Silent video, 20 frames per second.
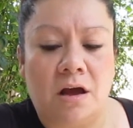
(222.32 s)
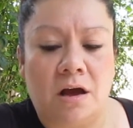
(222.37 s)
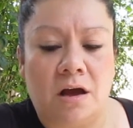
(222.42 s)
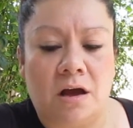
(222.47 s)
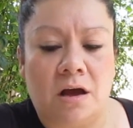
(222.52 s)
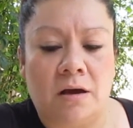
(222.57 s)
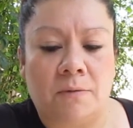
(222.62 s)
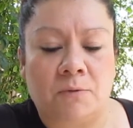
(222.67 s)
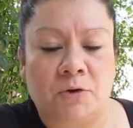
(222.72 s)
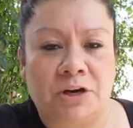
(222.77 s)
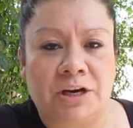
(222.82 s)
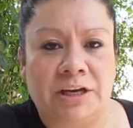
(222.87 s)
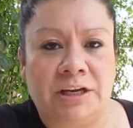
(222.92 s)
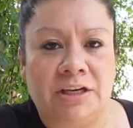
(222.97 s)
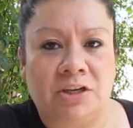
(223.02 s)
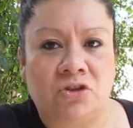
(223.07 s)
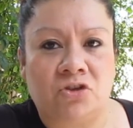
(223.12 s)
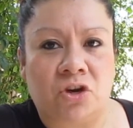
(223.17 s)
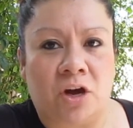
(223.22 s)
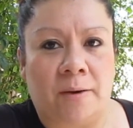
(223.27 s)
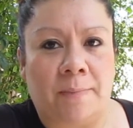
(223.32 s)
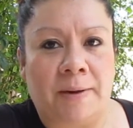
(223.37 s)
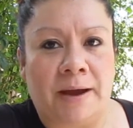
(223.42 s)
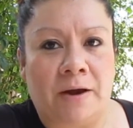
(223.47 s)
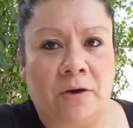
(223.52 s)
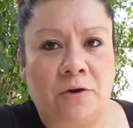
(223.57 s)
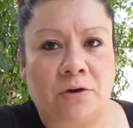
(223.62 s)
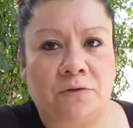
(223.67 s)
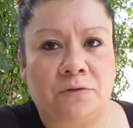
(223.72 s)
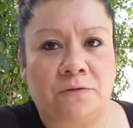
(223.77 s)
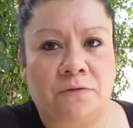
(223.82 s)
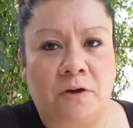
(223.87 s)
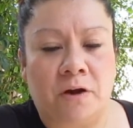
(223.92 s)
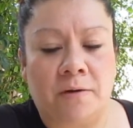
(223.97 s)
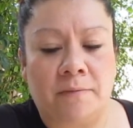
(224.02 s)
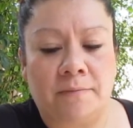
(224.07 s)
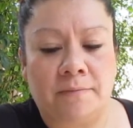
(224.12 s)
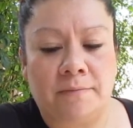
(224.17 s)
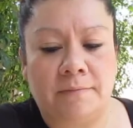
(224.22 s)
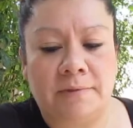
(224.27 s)
where he can draw power
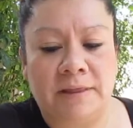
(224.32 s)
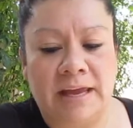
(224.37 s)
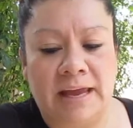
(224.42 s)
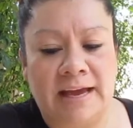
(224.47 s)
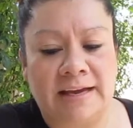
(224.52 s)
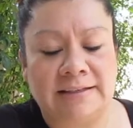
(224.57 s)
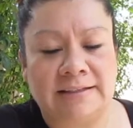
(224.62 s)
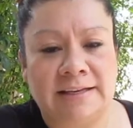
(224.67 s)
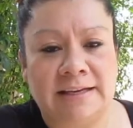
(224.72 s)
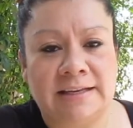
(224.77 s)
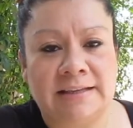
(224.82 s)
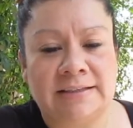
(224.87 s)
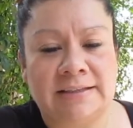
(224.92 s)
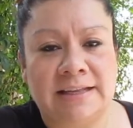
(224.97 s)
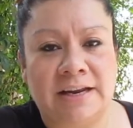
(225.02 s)
from the Essence.